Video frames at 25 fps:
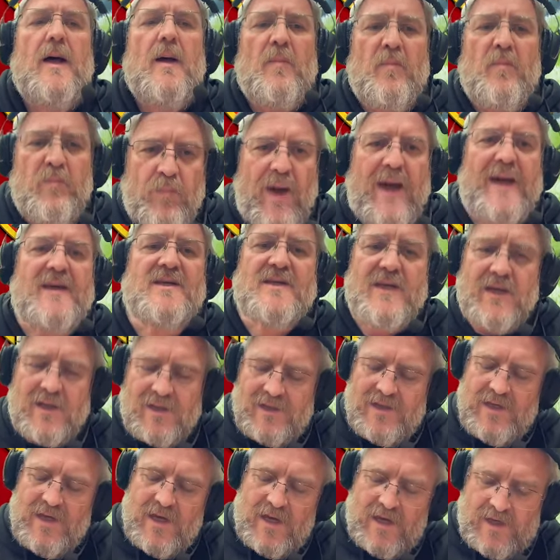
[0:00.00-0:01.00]

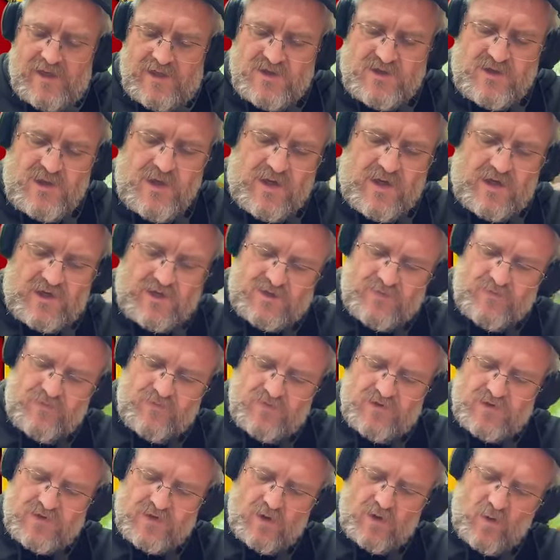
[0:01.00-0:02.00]
Basically, Hez, yes.
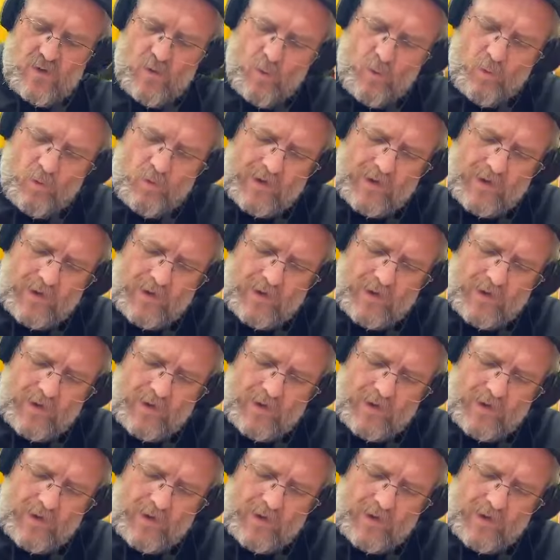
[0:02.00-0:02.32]
So all